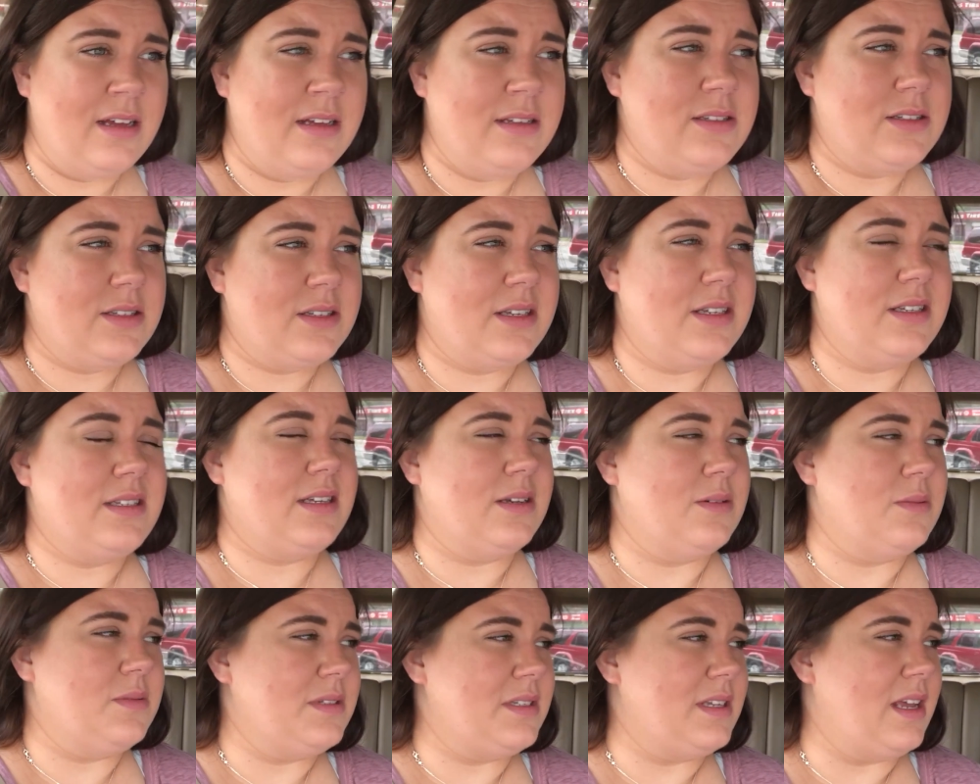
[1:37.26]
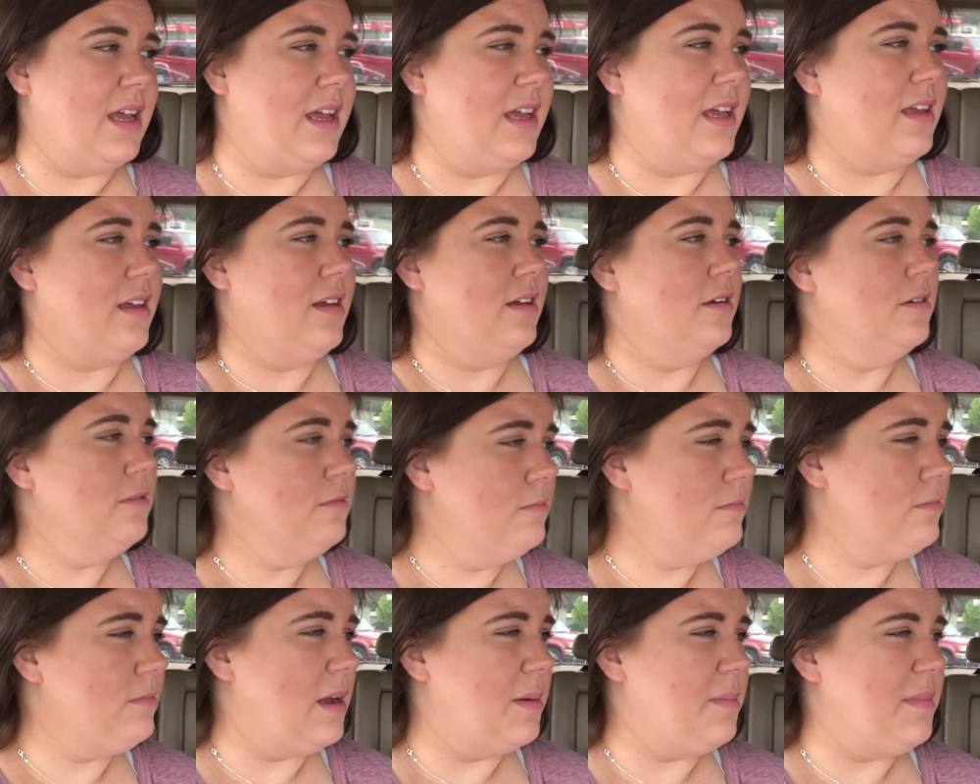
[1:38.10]
It's because I was like,
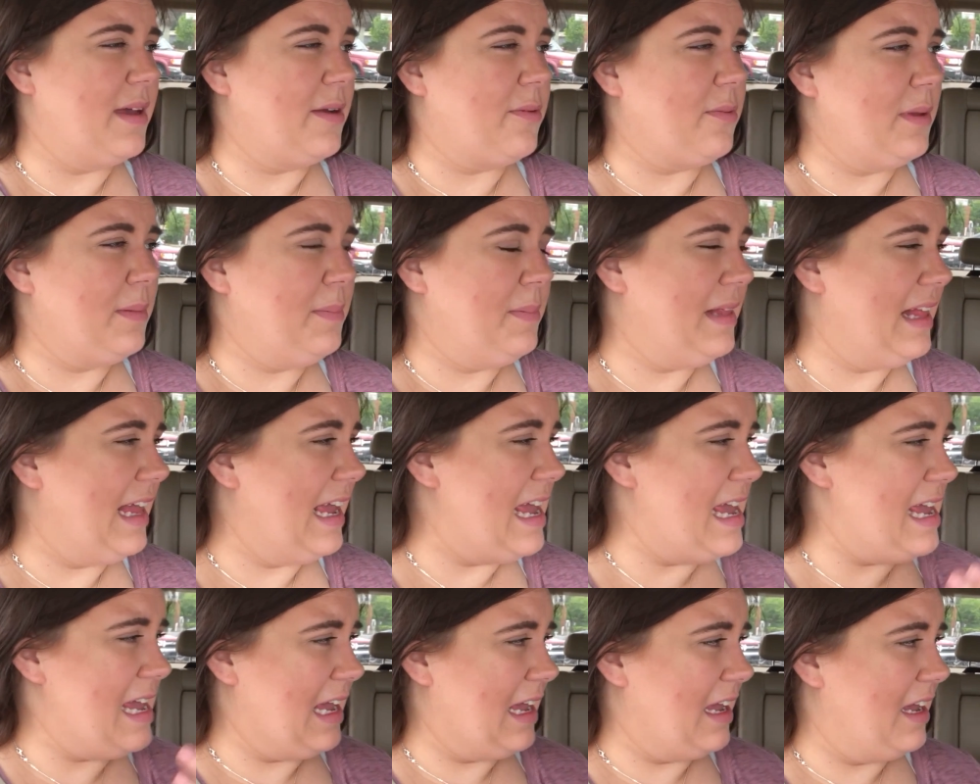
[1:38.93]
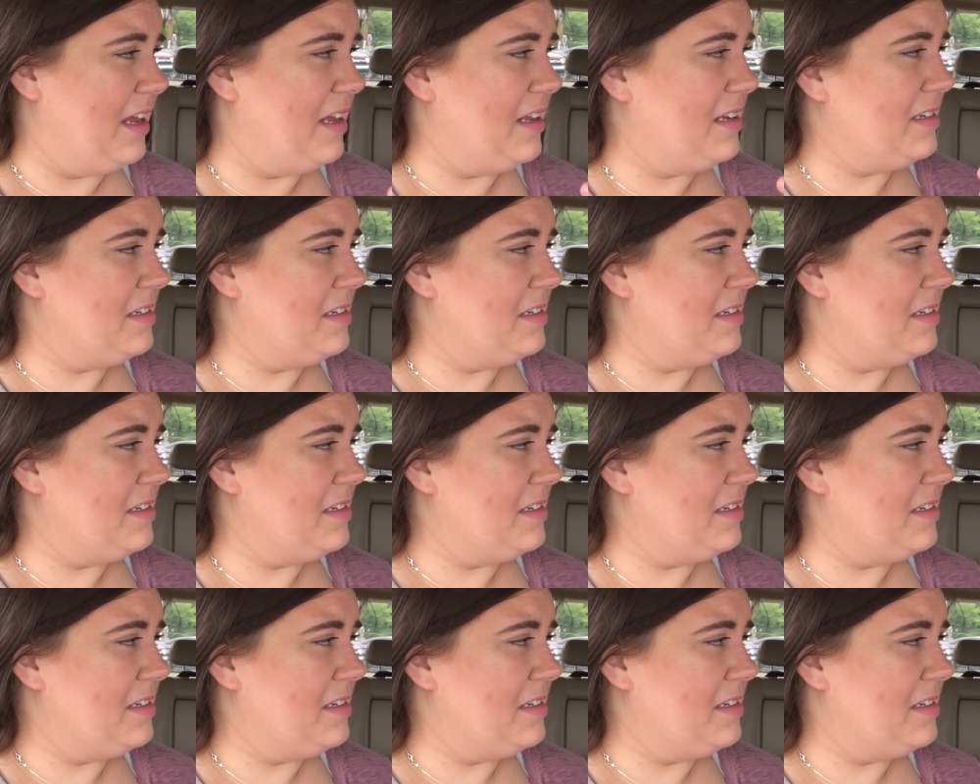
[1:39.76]
I'm like replaying it.